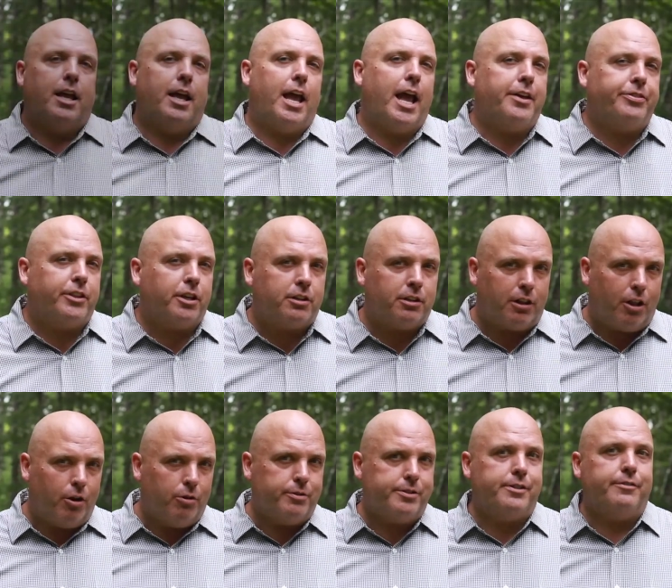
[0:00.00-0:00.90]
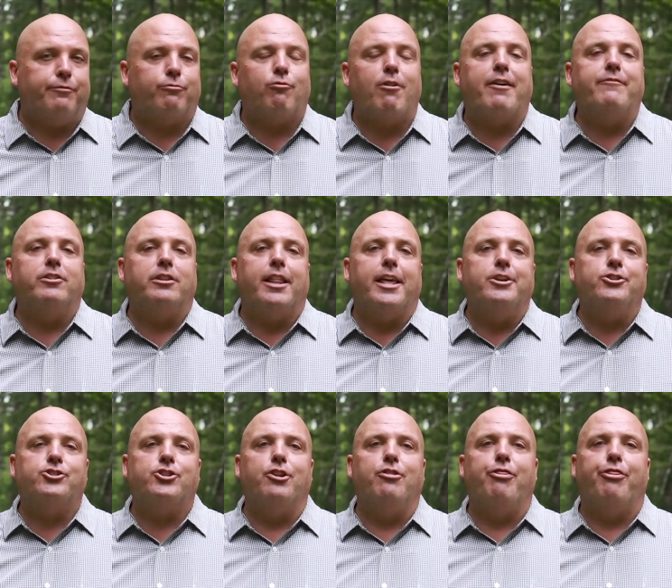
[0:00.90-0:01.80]
At the close of
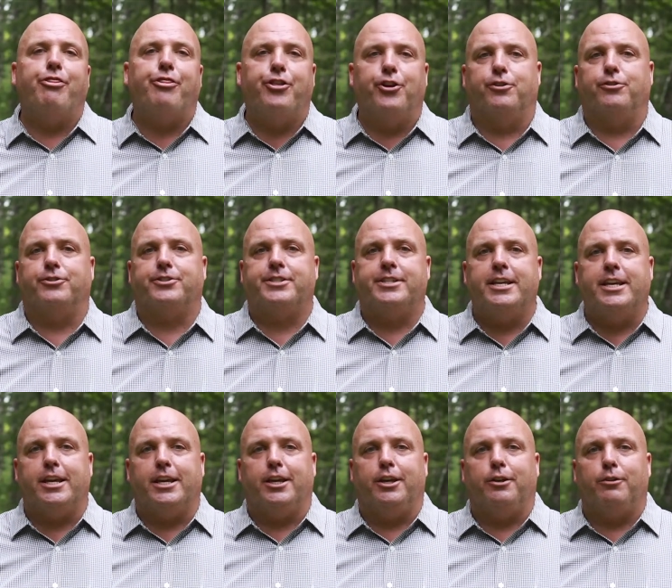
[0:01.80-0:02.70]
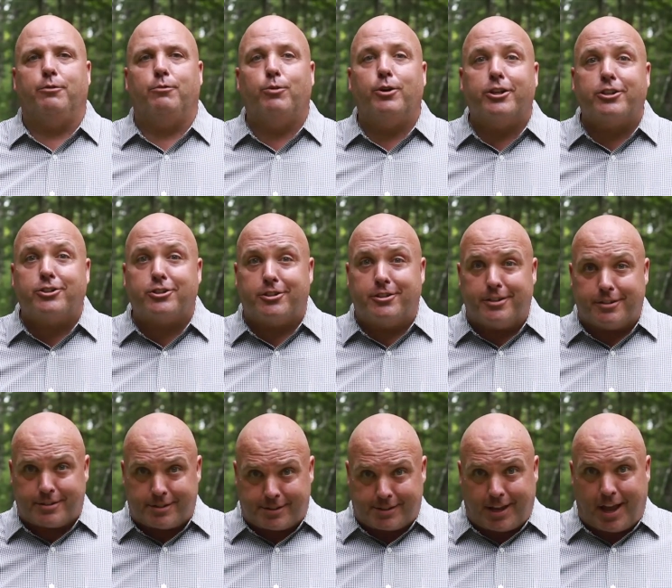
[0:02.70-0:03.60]
Revelation 13, which
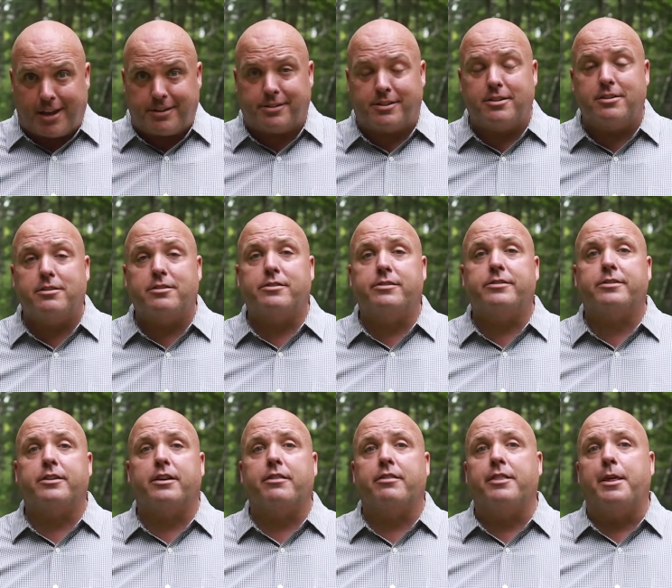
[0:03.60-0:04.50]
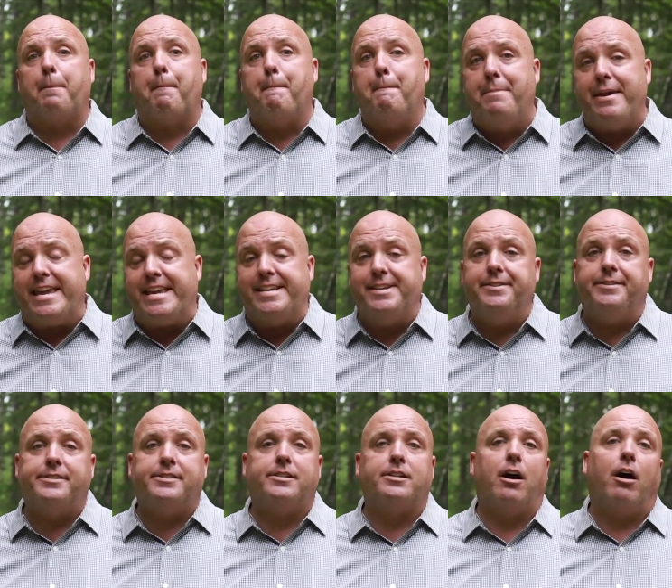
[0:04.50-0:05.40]
discusses the
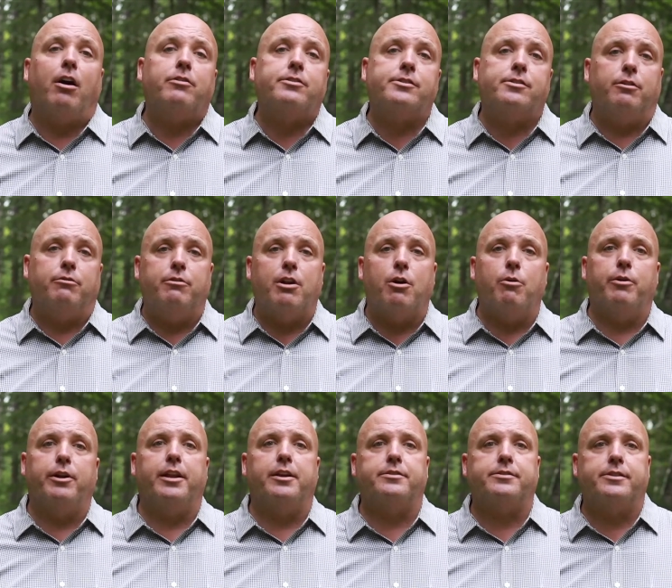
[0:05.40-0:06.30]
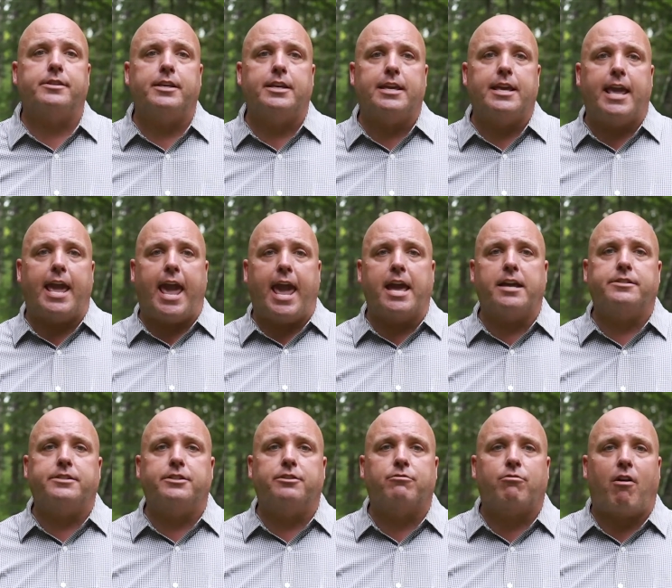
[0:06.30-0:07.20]
beast, also known as the
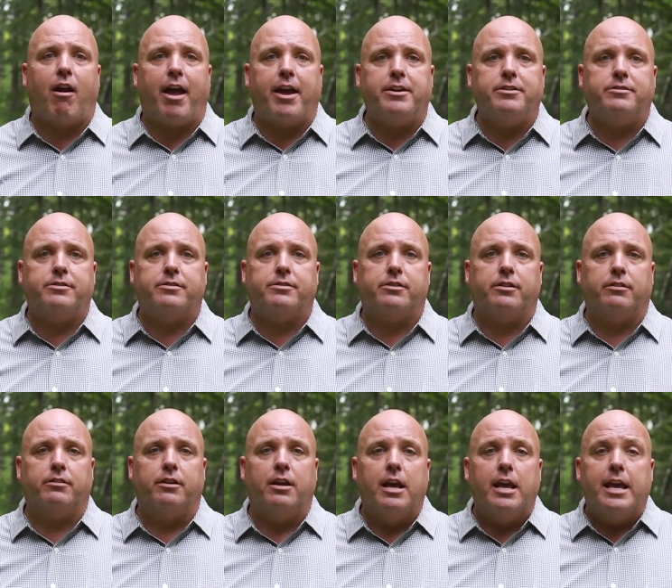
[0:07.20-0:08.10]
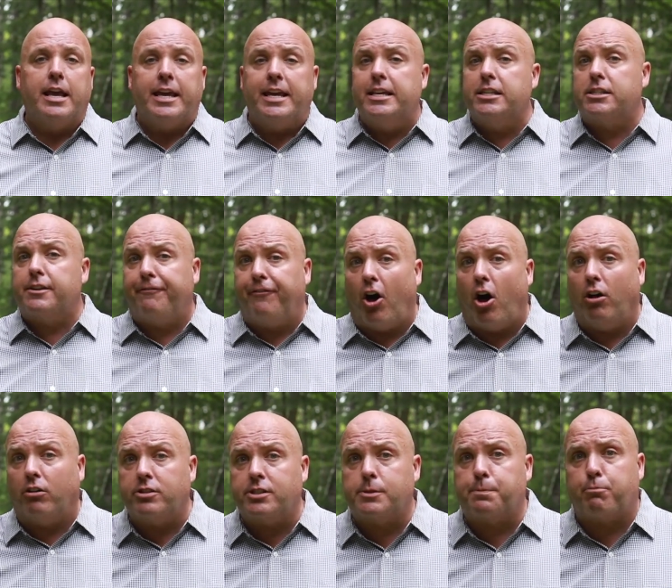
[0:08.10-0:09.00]
Antichrist, and his
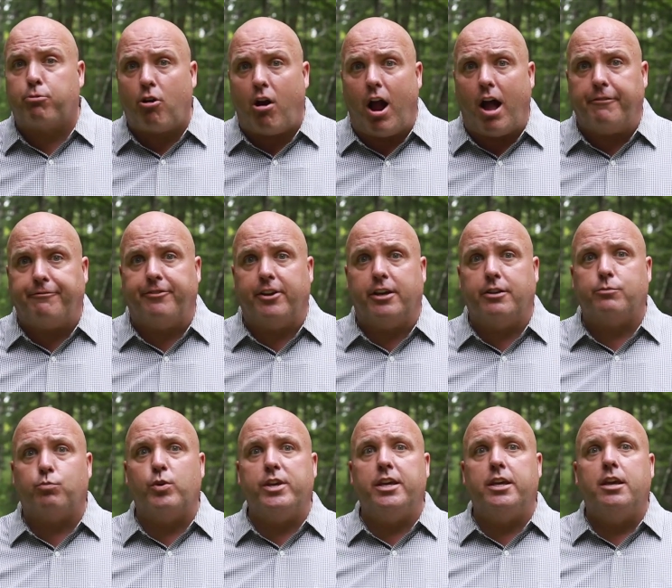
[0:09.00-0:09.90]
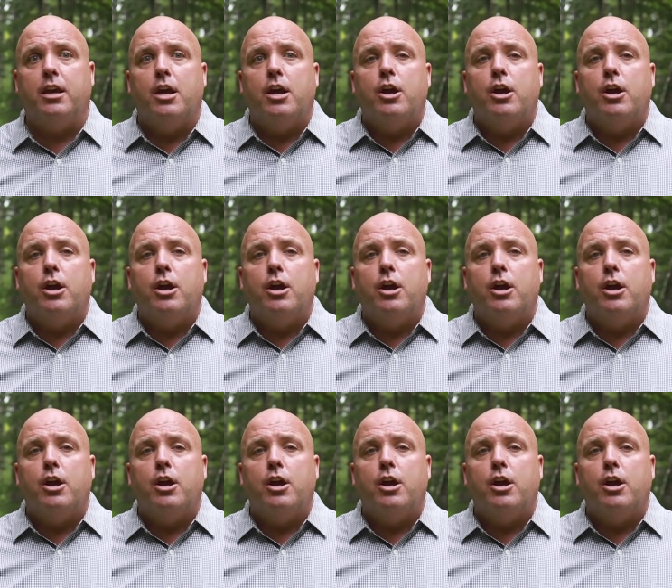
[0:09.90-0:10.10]
false prophet, we